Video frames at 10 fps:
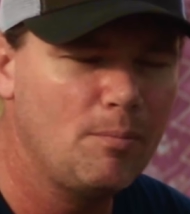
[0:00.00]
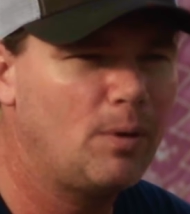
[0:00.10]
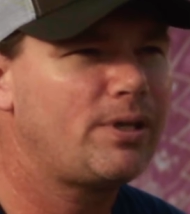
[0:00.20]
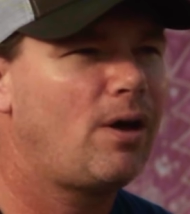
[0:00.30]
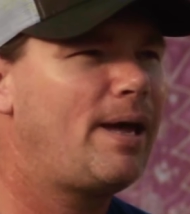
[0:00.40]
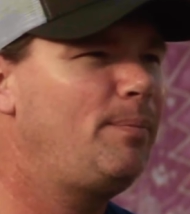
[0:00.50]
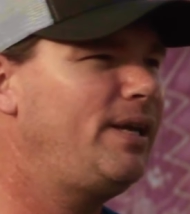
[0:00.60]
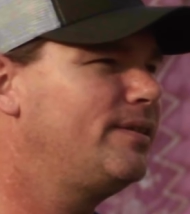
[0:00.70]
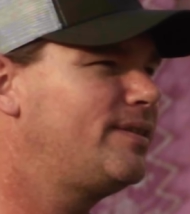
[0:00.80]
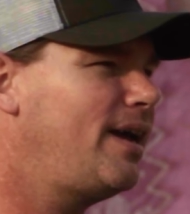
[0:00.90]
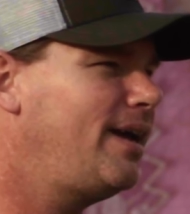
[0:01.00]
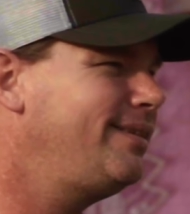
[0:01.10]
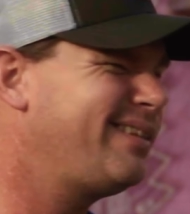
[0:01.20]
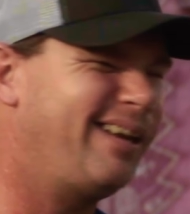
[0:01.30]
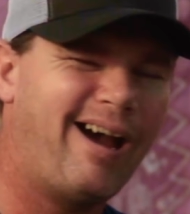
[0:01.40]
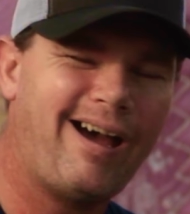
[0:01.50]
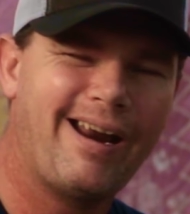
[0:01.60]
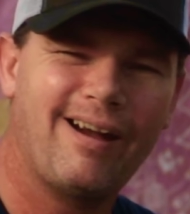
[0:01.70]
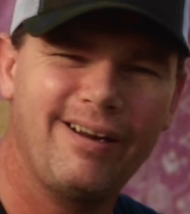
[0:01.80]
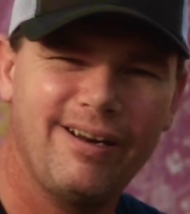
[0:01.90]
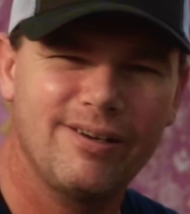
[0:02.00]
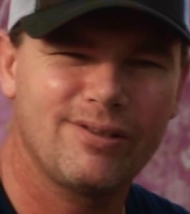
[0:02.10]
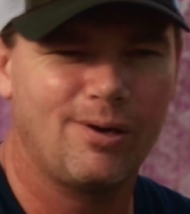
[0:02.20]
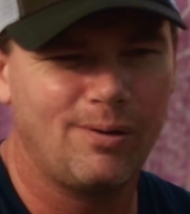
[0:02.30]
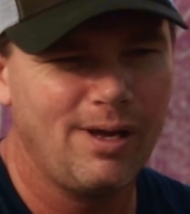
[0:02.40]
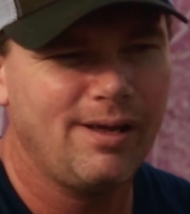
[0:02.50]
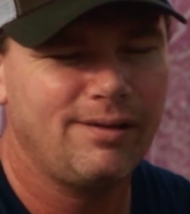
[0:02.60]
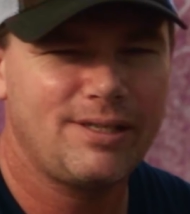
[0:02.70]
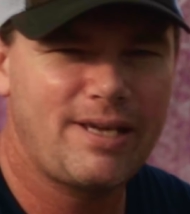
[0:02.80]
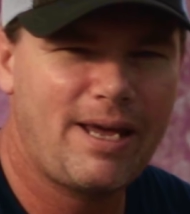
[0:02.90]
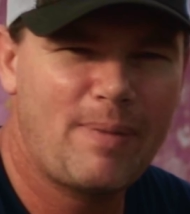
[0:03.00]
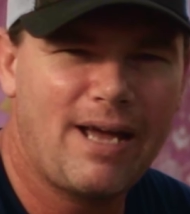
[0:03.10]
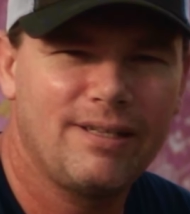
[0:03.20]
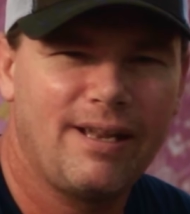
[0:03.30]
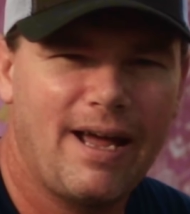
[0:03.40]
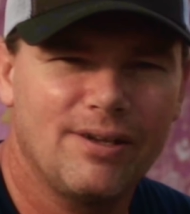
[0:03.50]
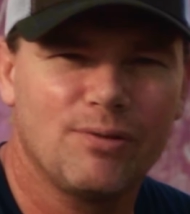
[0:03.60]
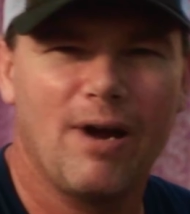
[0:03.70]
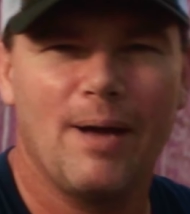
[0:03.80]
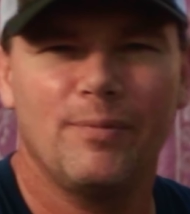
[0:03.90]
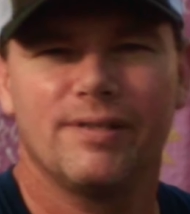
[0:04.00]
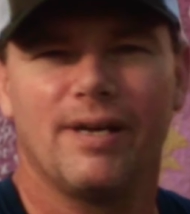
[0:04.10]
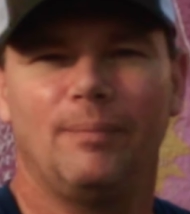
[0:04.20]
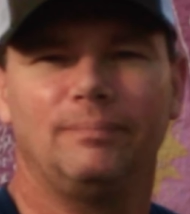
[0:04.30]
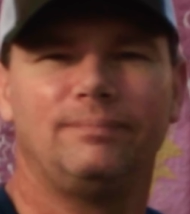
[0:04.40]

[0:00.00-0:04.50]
But with all that being said, it's getting hot out here, so let's head back to the house and wrap this up.